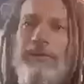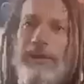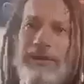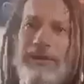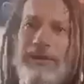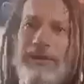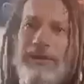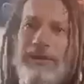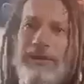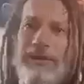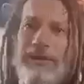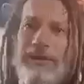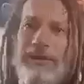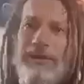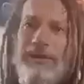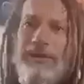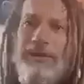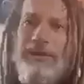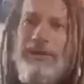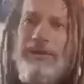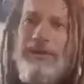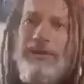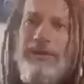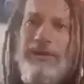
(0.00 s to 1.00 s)
well
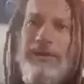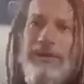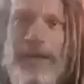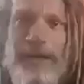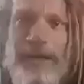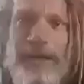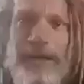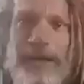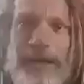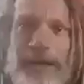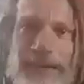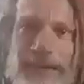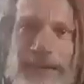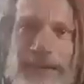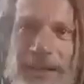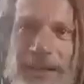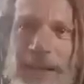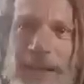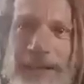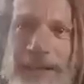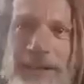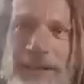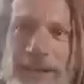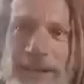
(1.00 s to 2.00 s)
put. That's
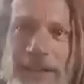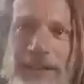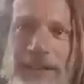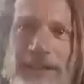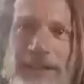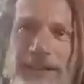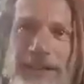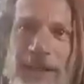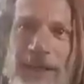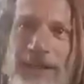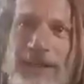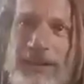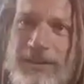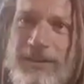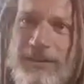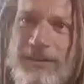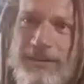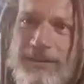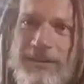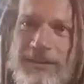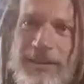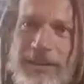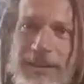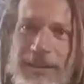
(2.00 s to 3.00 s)
nice and concise
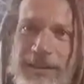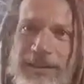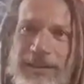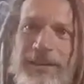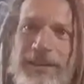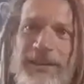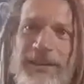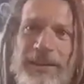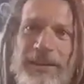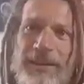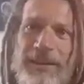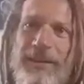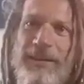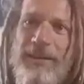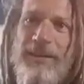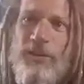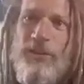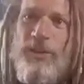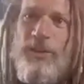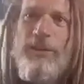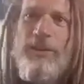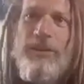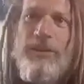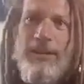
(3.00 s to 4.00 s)
and
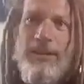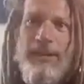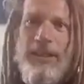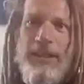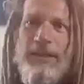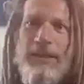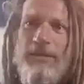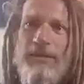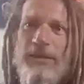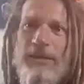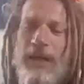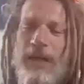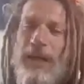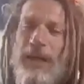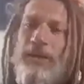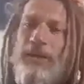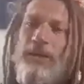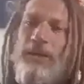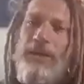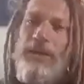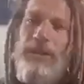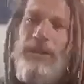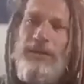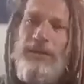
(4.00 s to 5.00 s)
just it. And
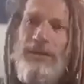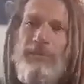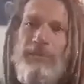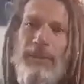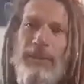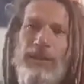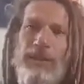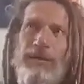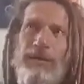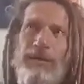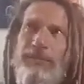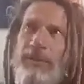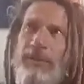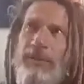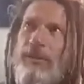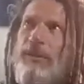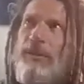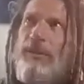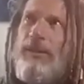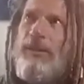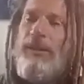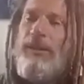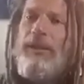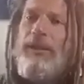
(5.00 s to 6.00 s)
there is a bit of
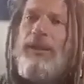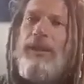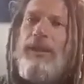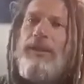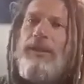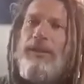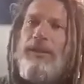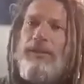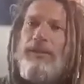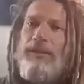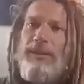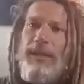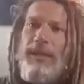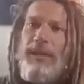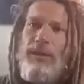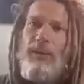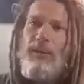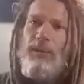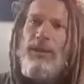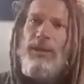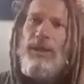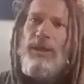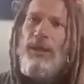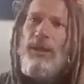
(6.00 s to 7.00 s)
the
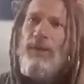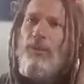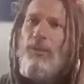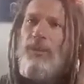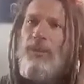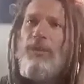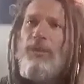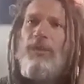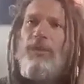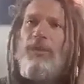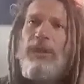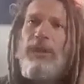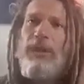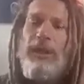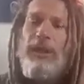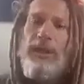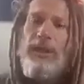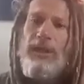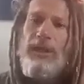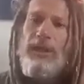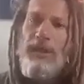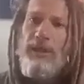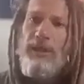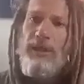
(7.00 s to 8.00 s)
segue with your
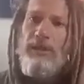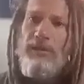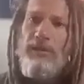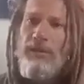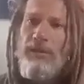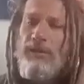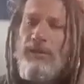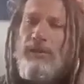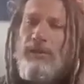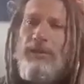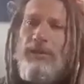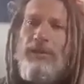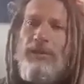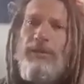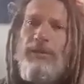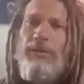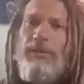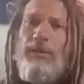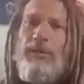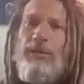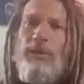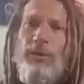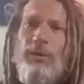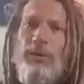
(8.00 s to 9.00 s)
eating
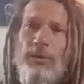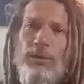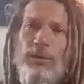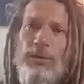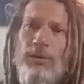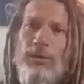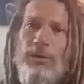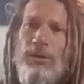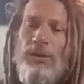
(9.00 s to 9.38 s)
too,